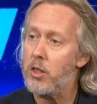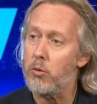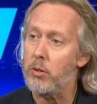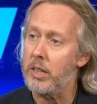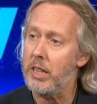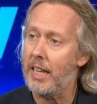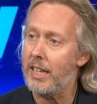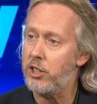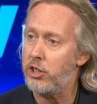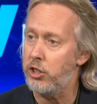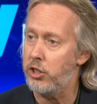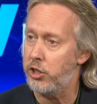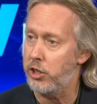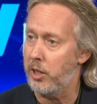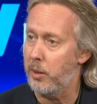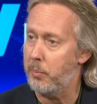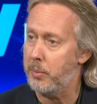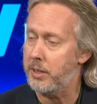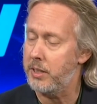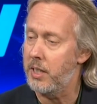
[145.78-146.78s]
the
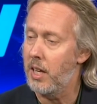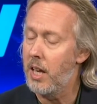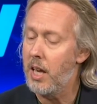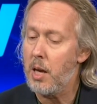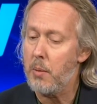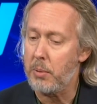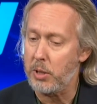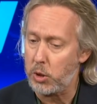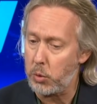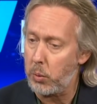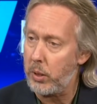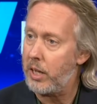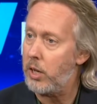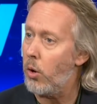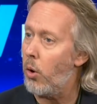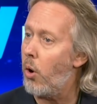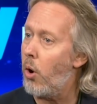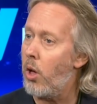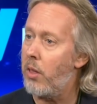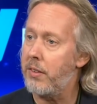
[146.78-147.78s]
relationships between
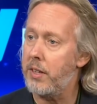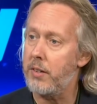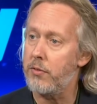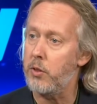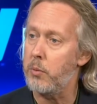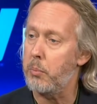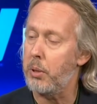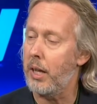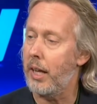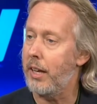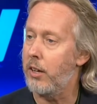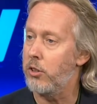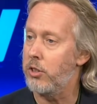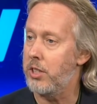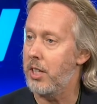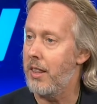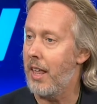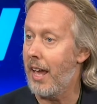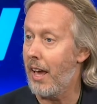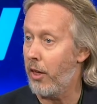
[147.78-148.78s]
all the different players
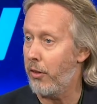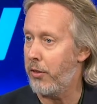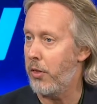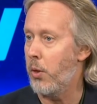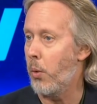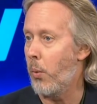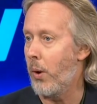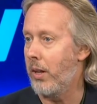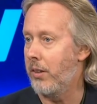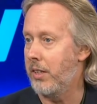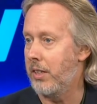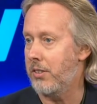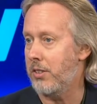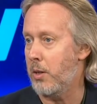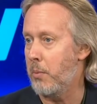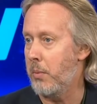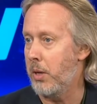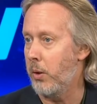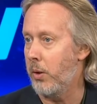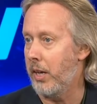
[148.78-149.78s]
in the health and the wellness
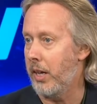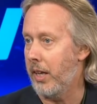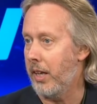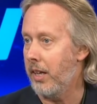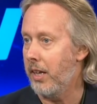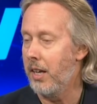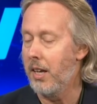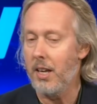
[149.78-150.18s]
community,